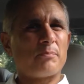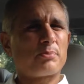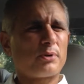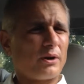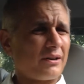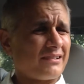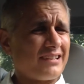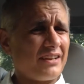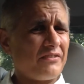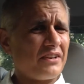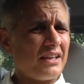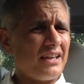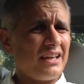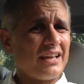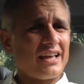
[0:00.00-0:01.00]

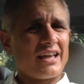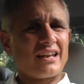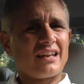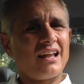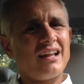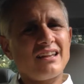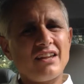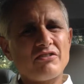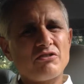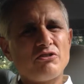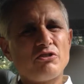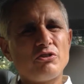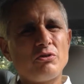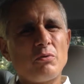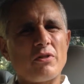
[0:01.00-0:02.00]
productivity and a lot less to
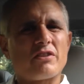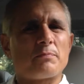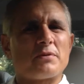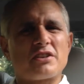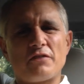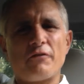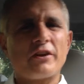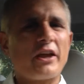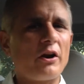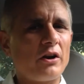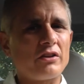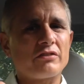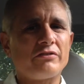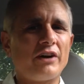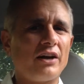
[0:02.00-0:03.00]
do with specific
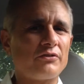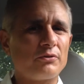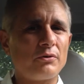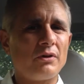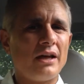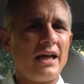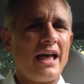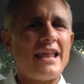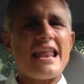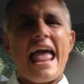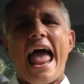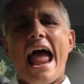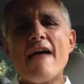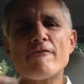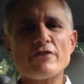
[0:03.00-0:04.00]
areas of hustle and
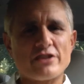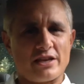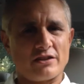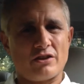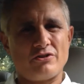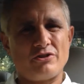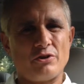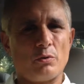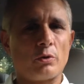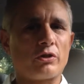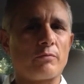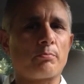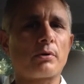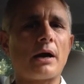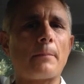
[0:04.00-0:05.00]
everything to do with
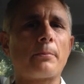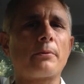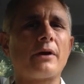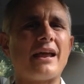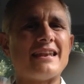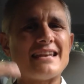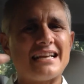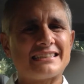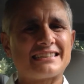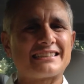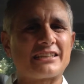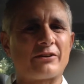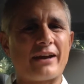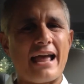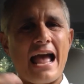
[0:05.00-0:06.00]
the proper and
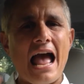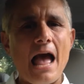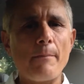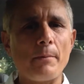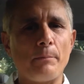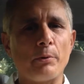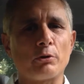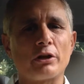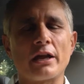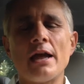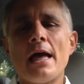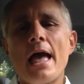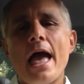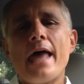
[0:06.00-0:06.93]
necessary habit building.